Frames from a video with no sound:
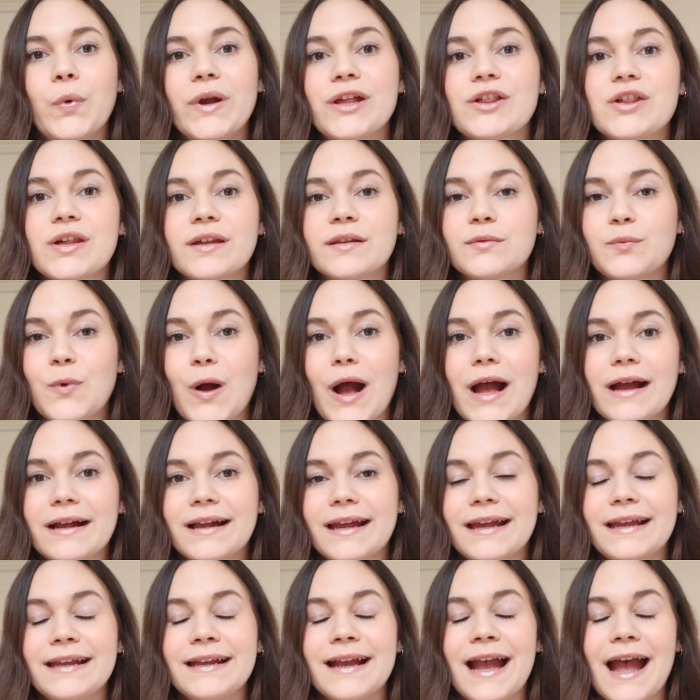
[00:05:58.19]
which is
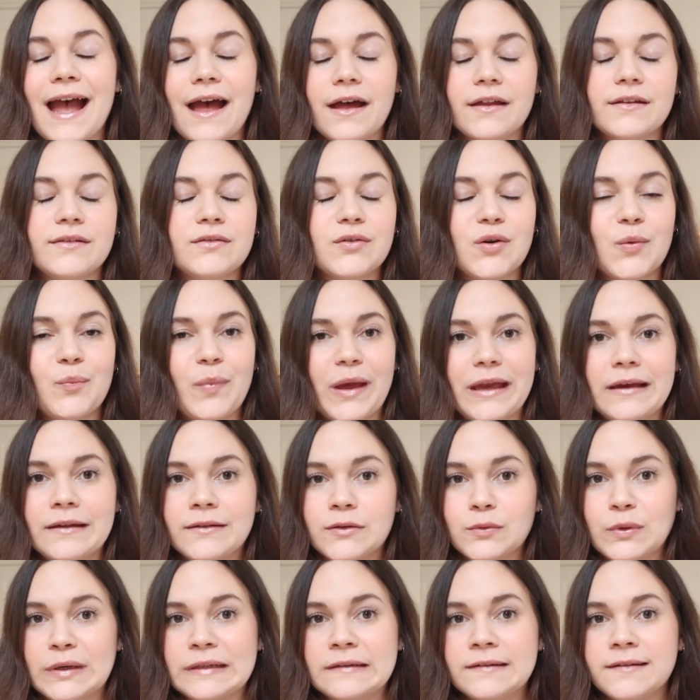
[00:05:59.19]
working as your
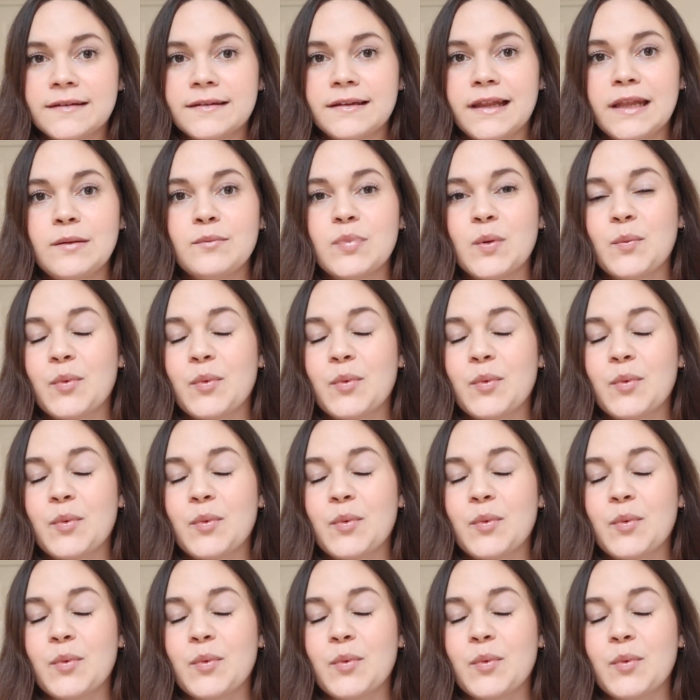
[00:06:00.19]
basal insulin,